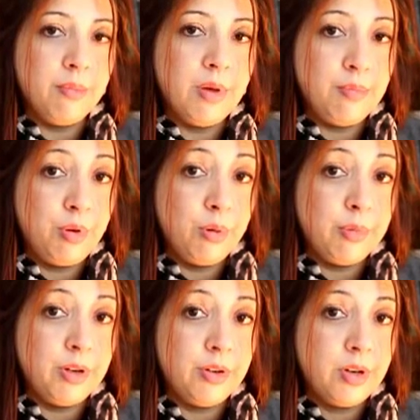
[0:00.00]

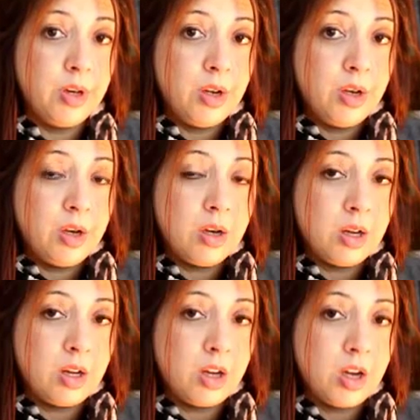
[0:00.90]
employment,
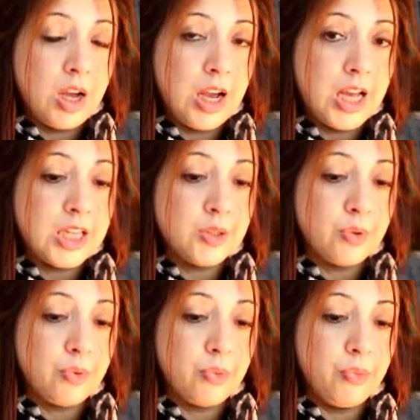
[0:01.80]
and
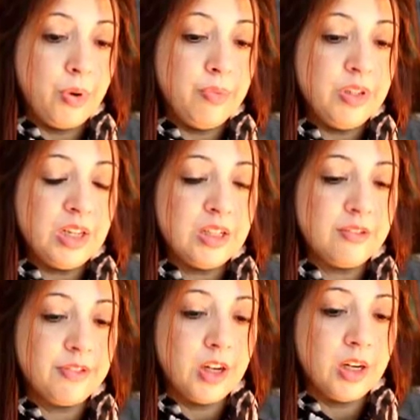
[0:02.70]
what we tend to
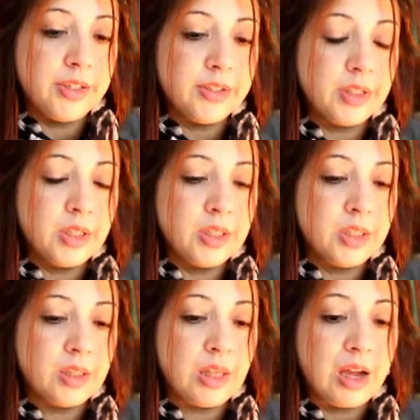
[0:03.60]
find is
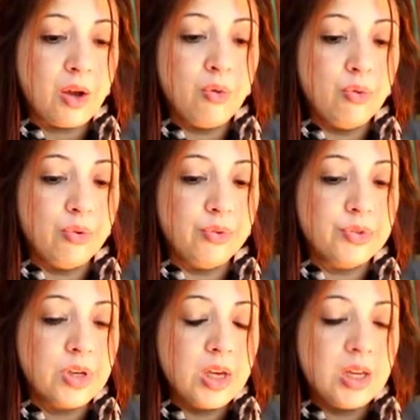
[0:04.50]
that
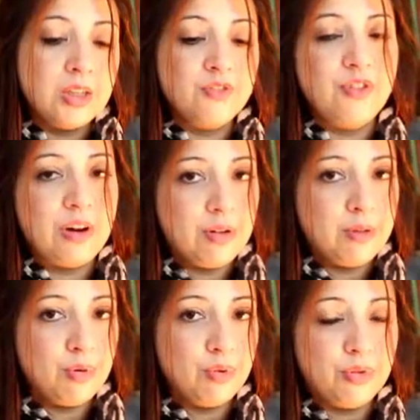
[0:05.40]
clause is very
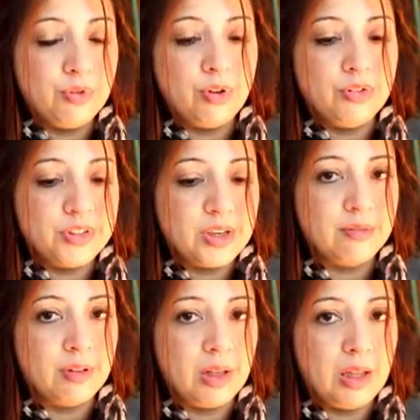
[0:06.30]
important on
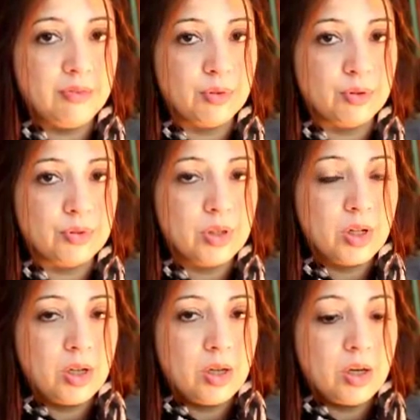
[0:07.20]
several levels,
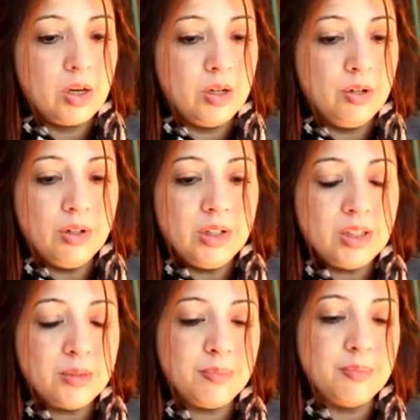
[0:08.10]
not
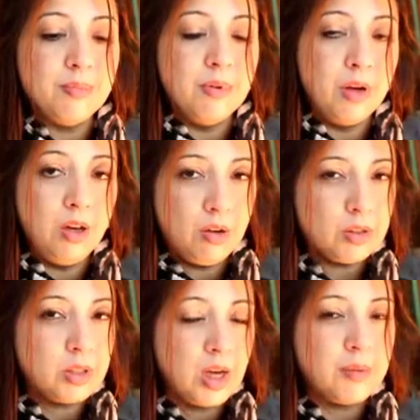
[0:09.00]
least
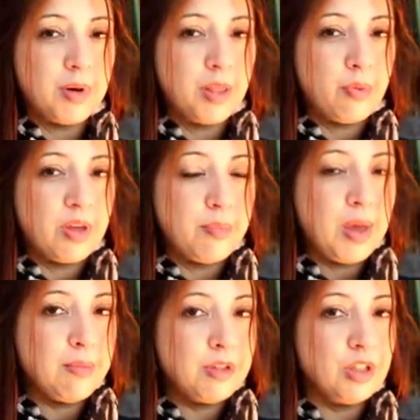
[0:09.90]
alongside, by the way, the
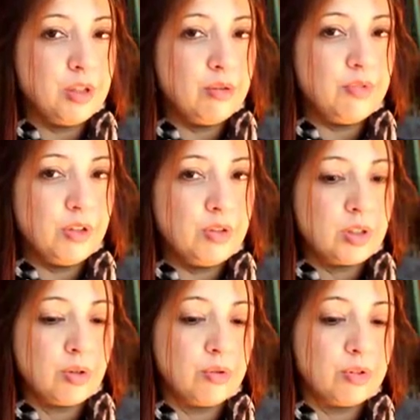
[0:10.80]
payment in lieu of notice
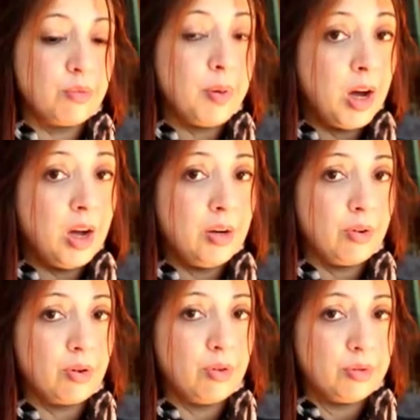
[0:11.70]
clause, or a
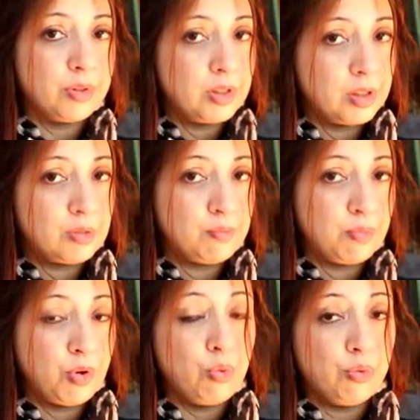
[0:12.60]
PILON clause as it's
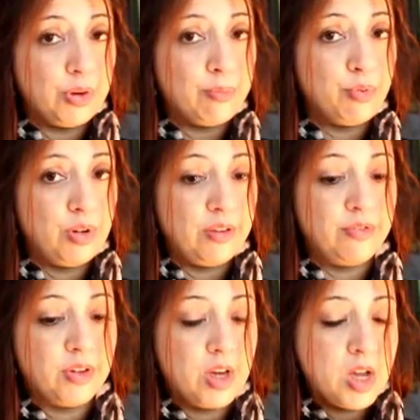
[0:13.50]
called in brief.